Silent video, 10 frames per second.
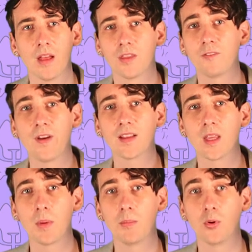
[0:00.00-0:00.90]
The fact
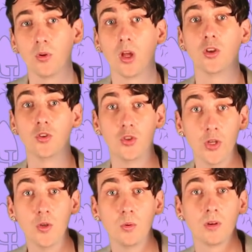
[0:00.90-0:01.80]
that people
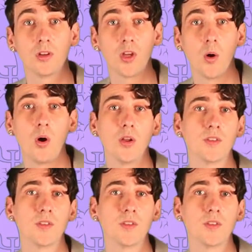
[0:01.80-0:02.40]
do go on